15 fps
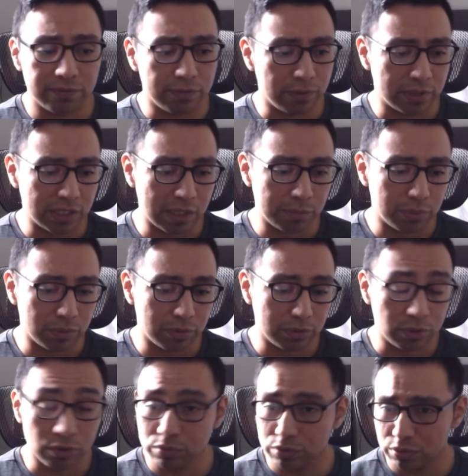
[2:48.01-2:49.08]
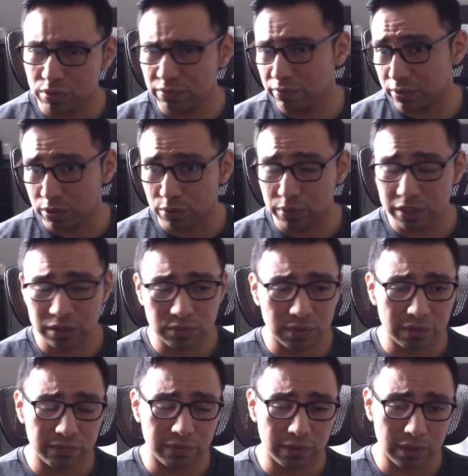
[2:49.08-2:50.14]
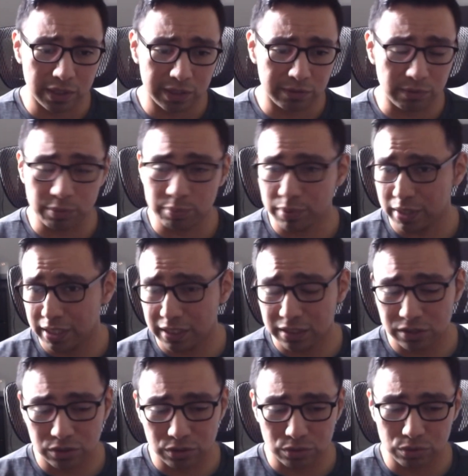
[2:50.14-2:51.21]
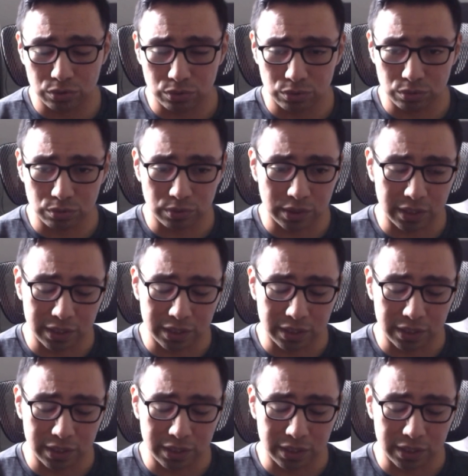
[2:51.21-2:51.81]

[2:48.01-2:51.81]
For example, don't do it for coding, do it for like replying to